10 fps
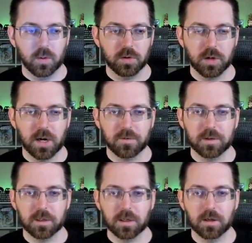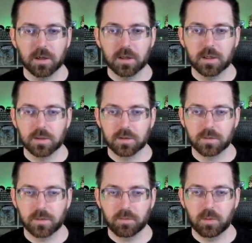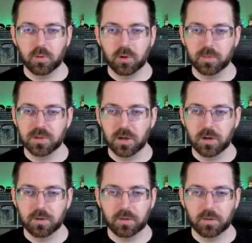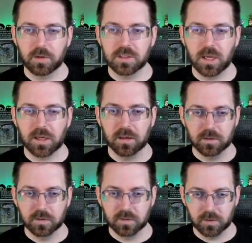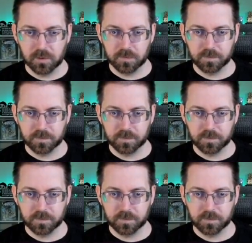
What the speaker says: drafted 3 rooms in under 30 seconds, so...